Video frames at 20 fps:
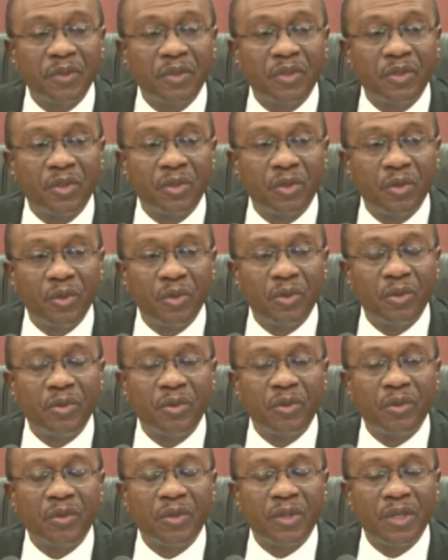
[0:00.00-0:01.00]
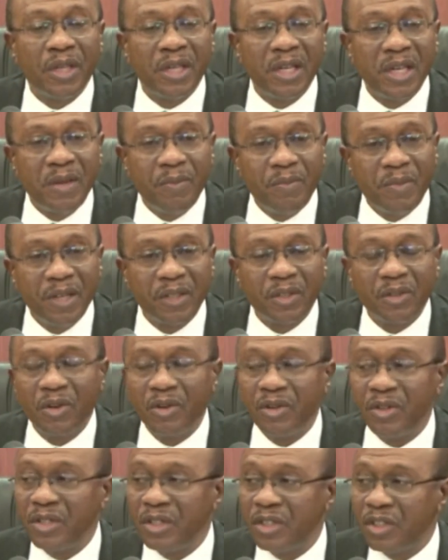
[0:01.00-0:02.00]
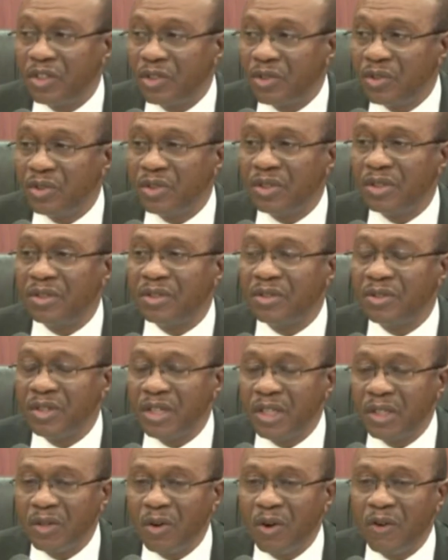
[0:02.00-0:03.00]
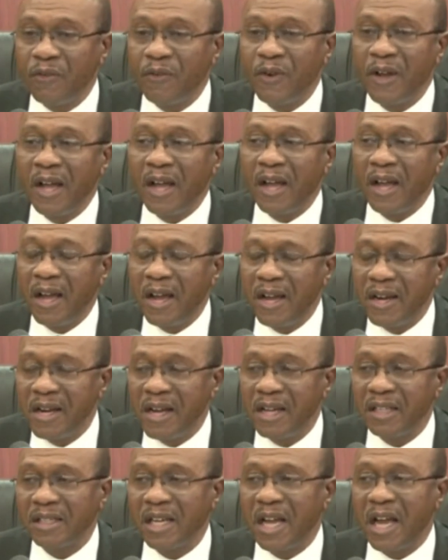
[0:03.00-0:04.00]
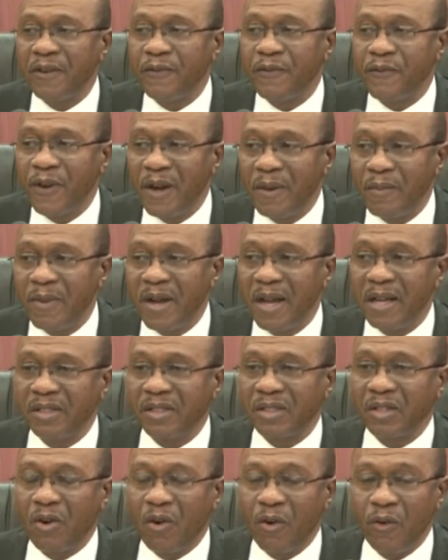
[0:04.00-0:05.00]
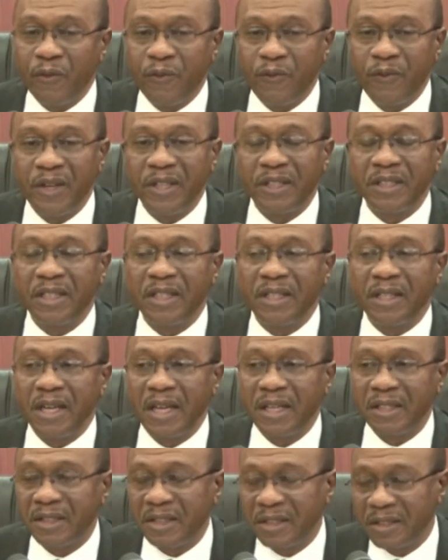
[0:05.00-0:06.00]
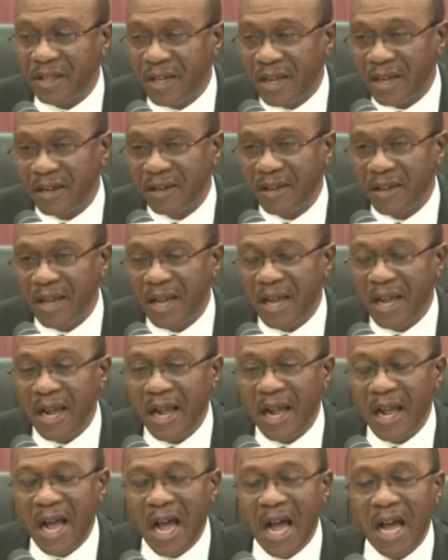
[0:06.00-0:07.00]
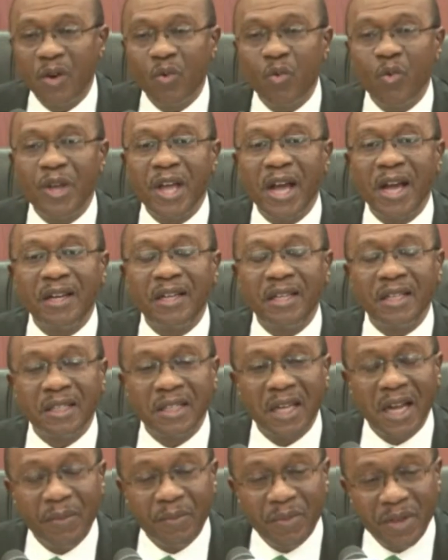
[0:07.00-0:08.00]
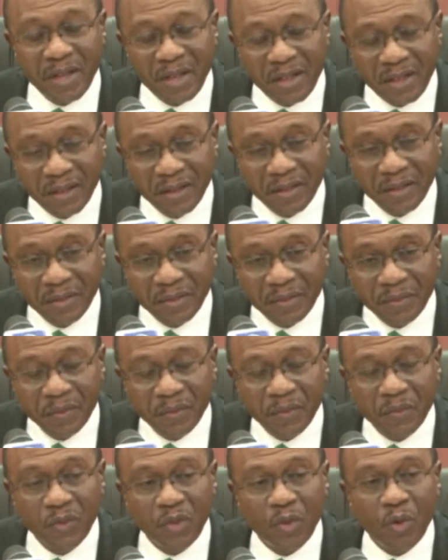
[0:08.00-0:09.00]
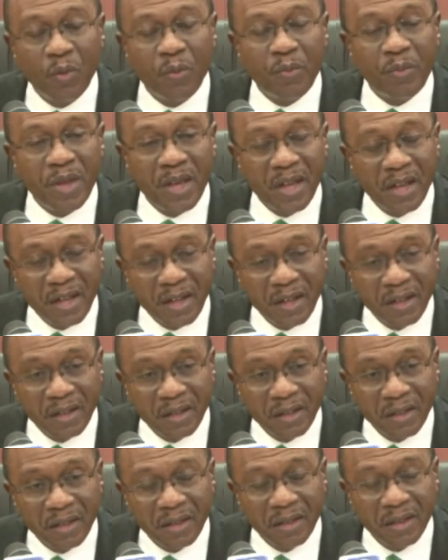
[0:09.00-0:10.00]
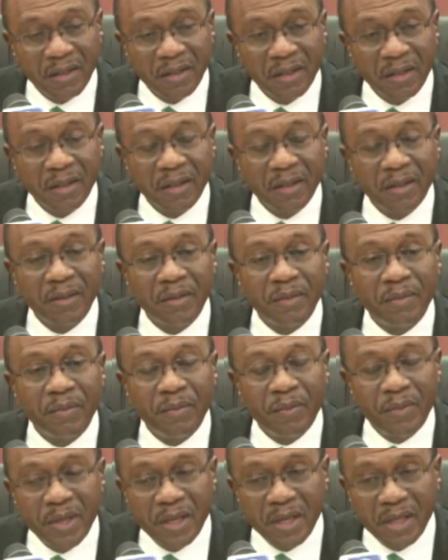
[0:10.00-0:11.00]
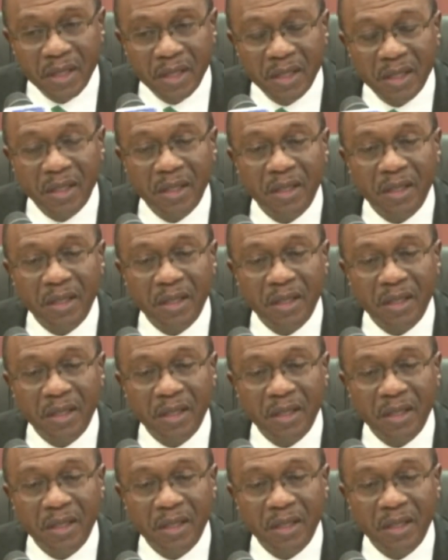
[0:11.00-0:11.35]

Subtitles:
to limit or reduce the rate of herders and farmers conflict in Nigeria. And we are determined to make milk